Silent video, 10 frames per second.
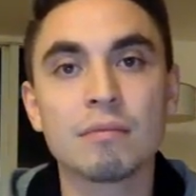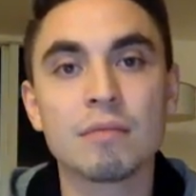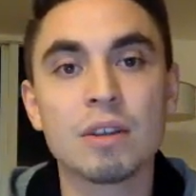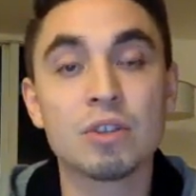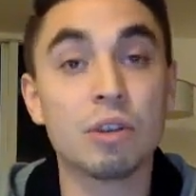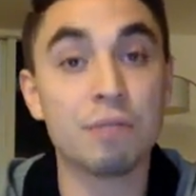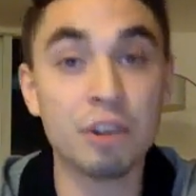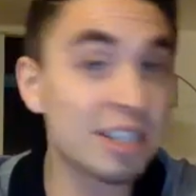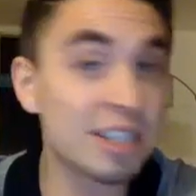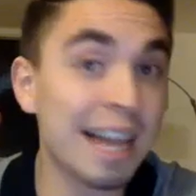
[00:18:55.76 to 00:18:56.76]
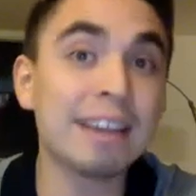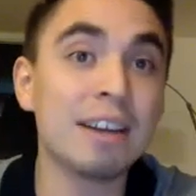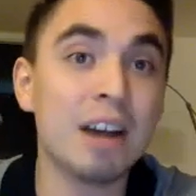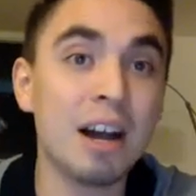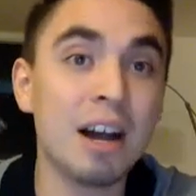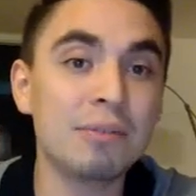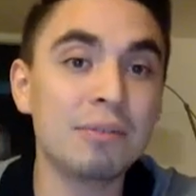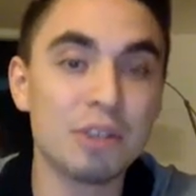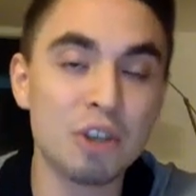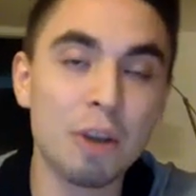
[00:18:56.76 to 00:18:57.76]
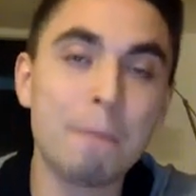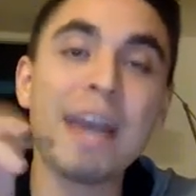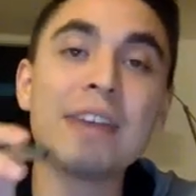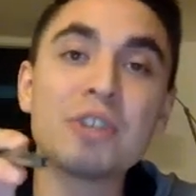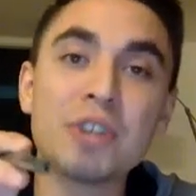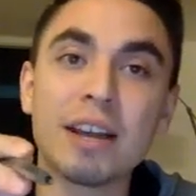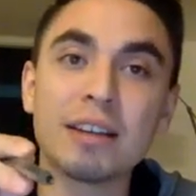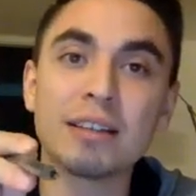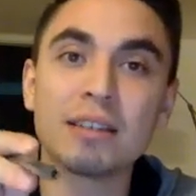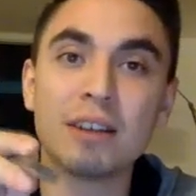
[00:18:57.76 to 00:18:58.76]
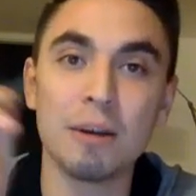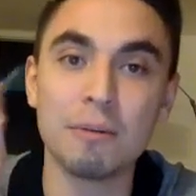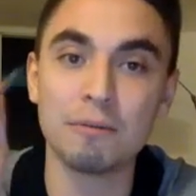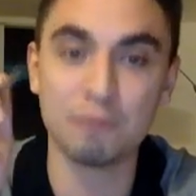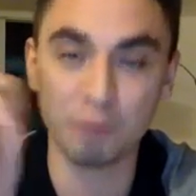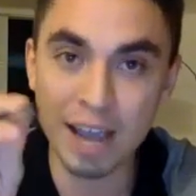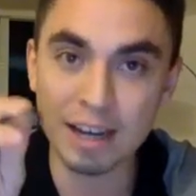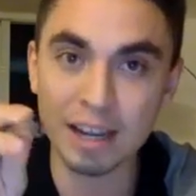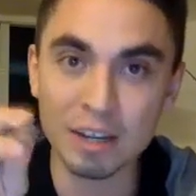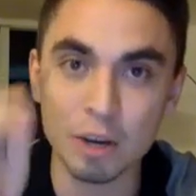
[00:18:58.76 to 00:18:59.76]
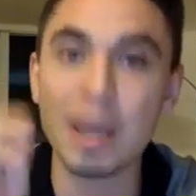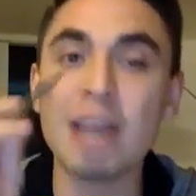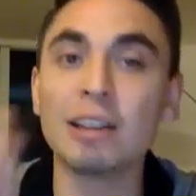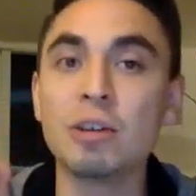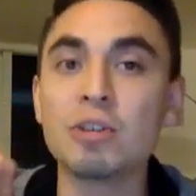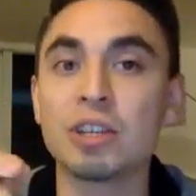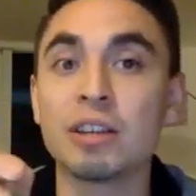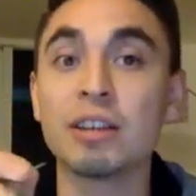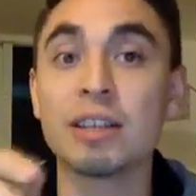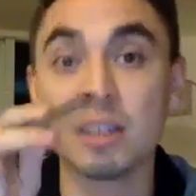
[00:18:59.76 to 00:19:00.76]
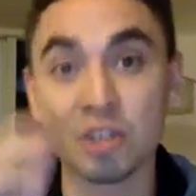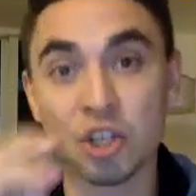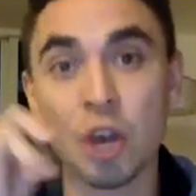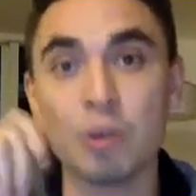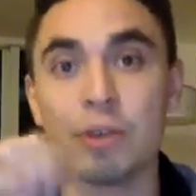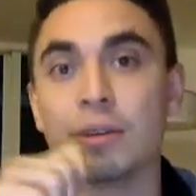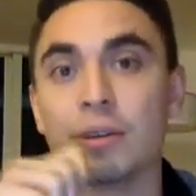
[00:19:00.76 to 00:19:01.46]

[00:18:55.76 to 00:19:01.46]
So if you're slacking off, your paycheck on Friday, your Paylution is going to show you.